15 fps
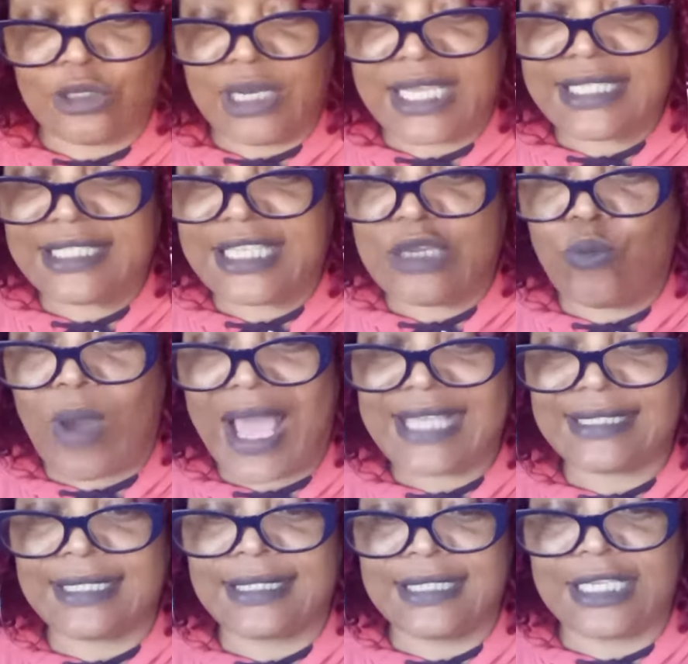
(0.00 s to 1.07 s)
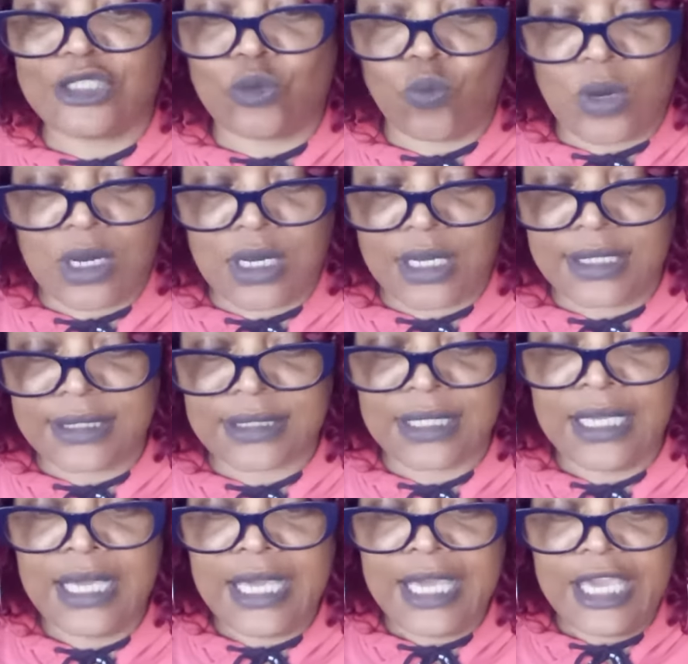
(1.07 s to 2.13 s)
let's see, why is the Six of Wands
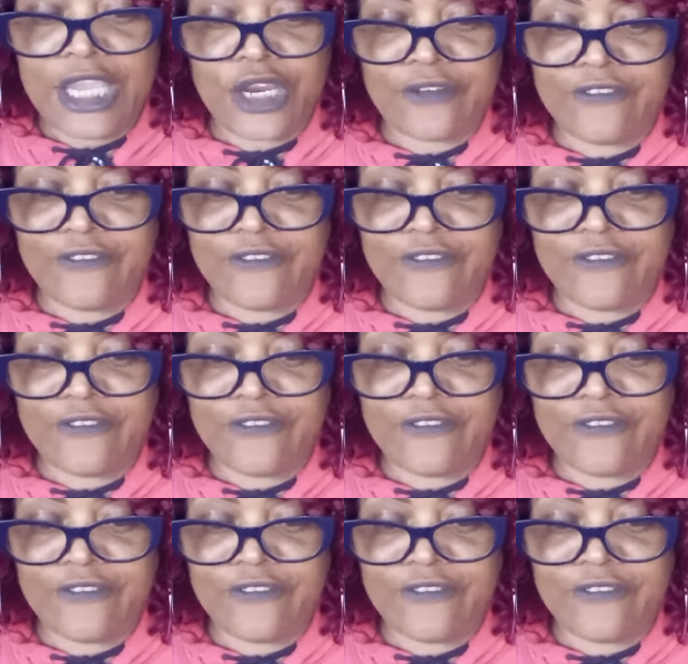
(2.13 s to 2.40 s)
here